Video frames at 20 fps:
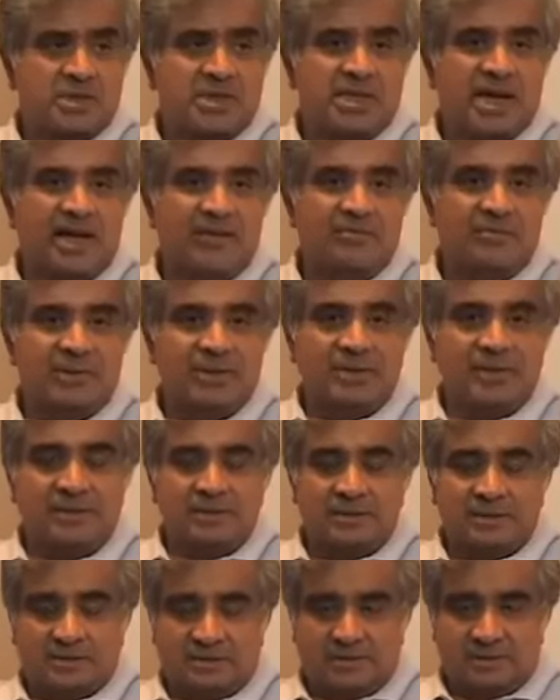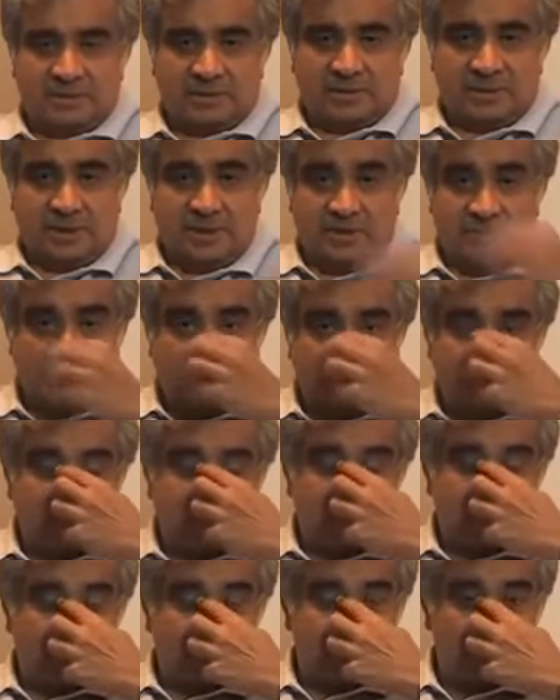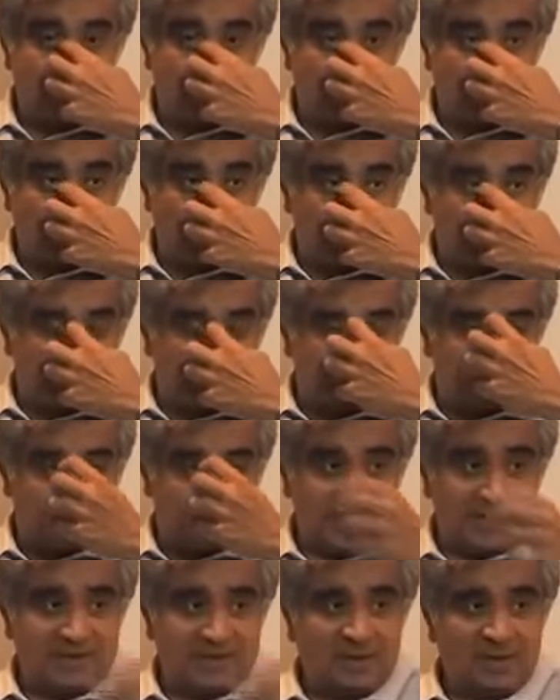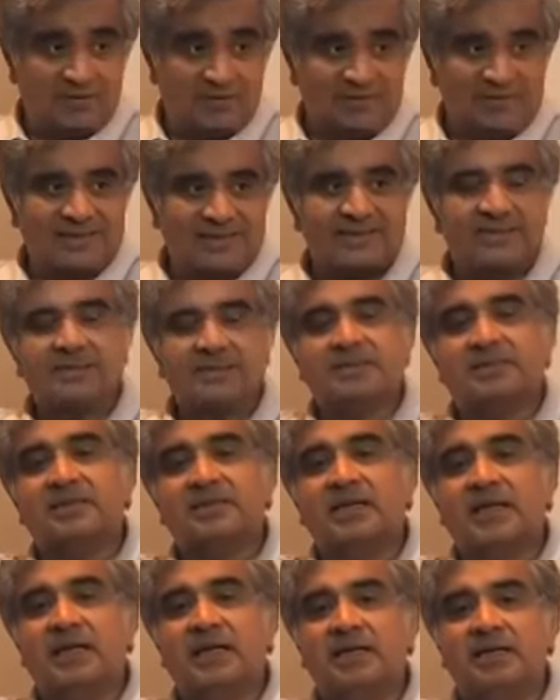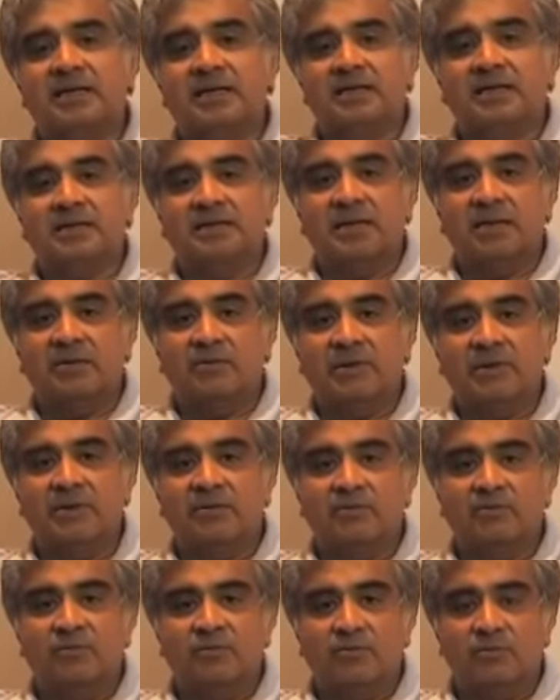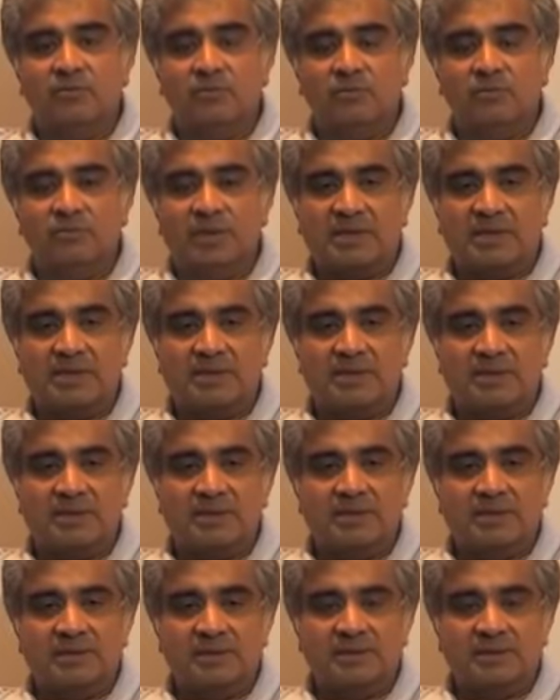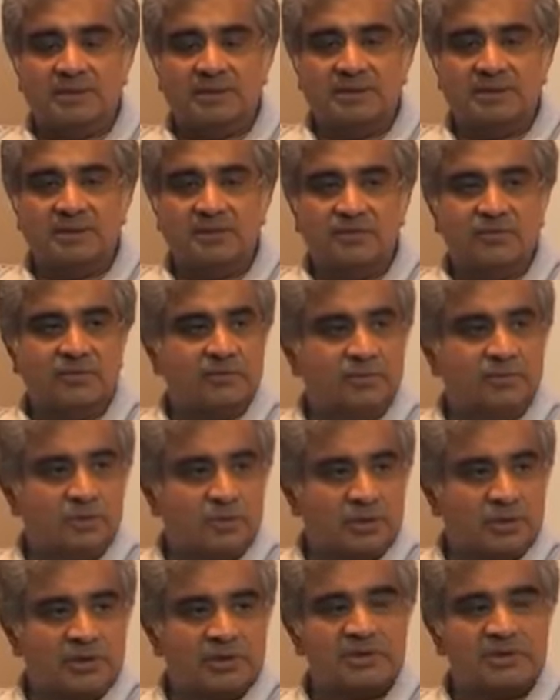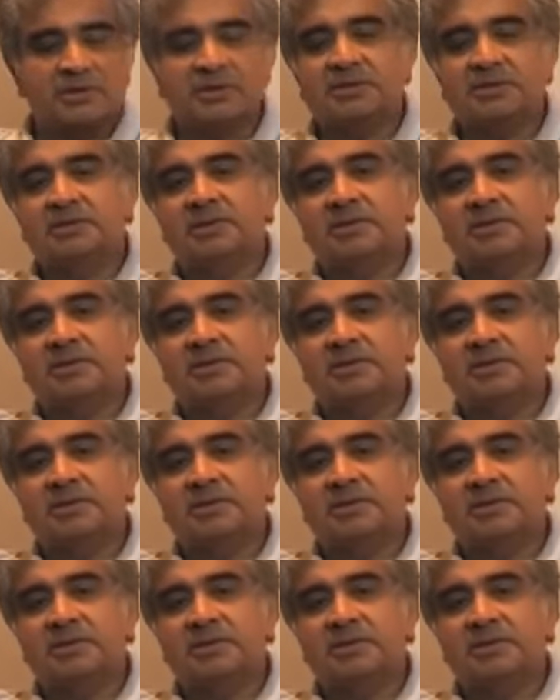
See, I've been a I've been a gizmo kid always, and uh, I've been a passionate uh, this of computers,